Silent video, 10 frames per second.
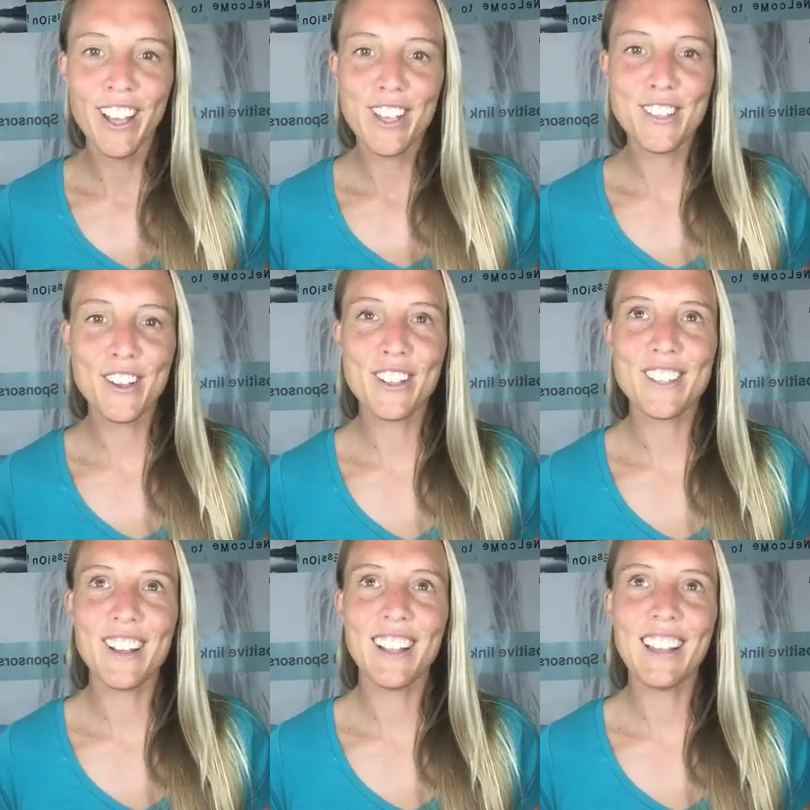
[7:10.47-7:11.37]
So it's
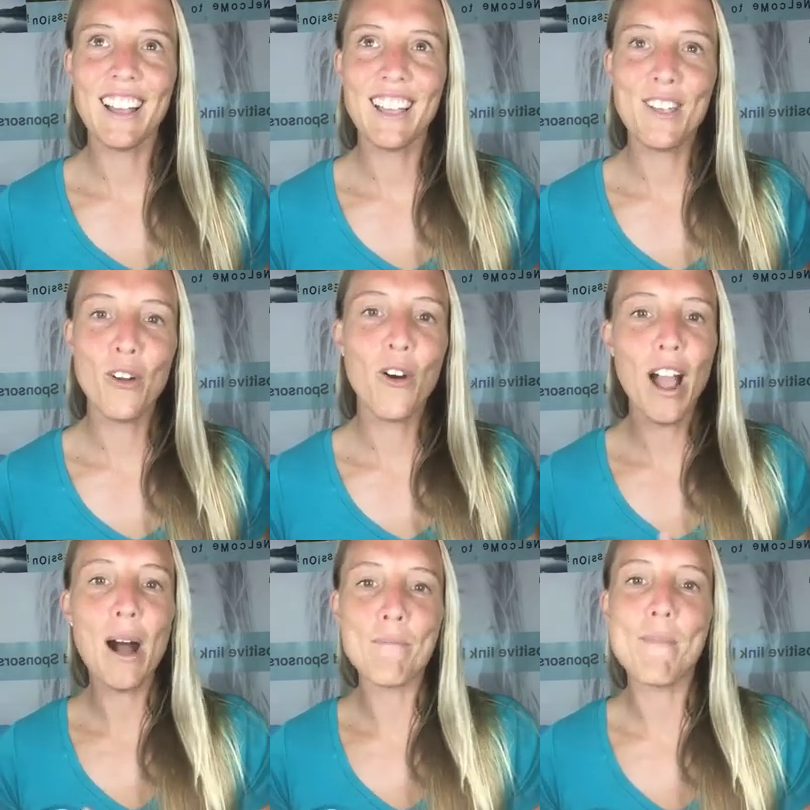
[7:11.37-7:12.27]
kind of like your
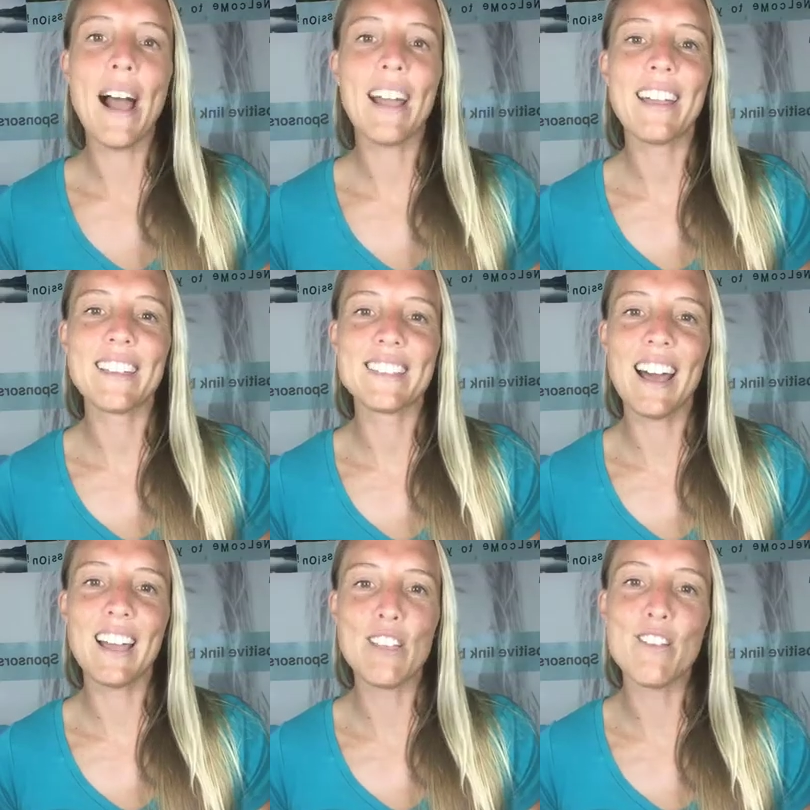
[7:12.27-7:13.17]
comeback is
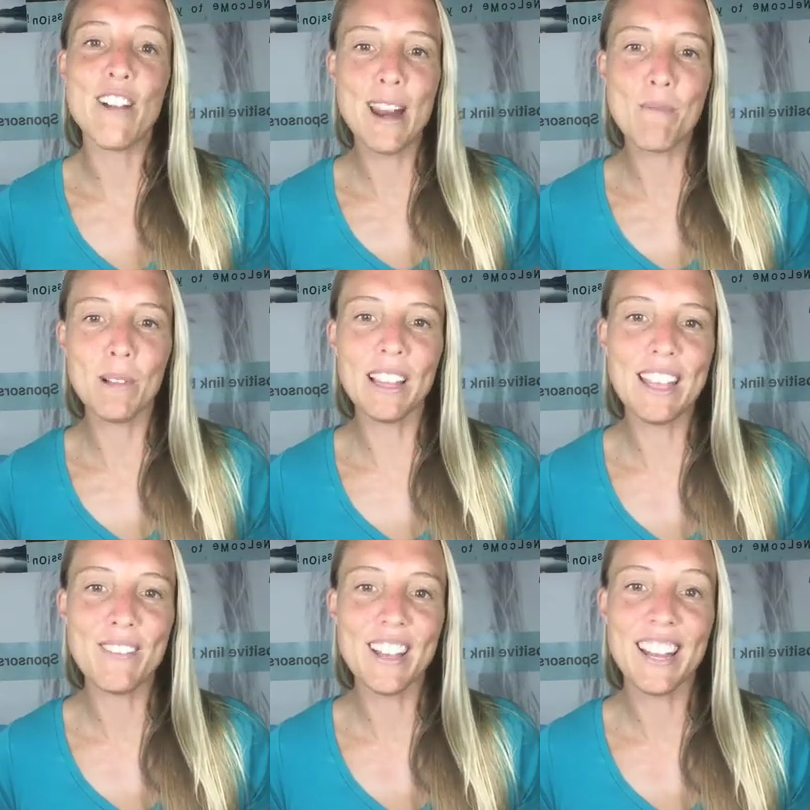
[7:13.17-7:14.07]
that you already
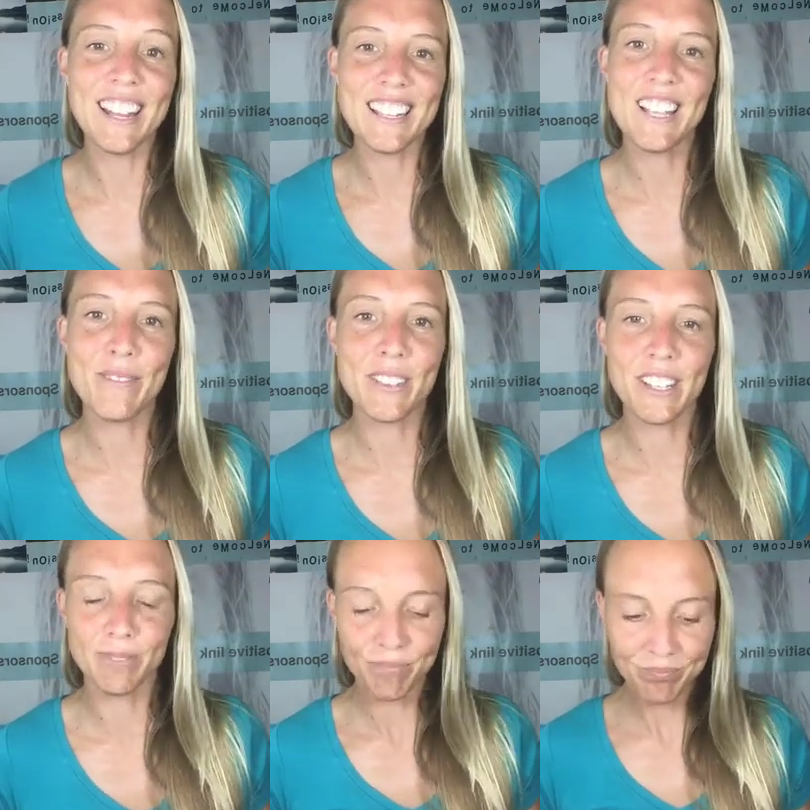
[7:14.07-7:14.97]
believe it and accept it.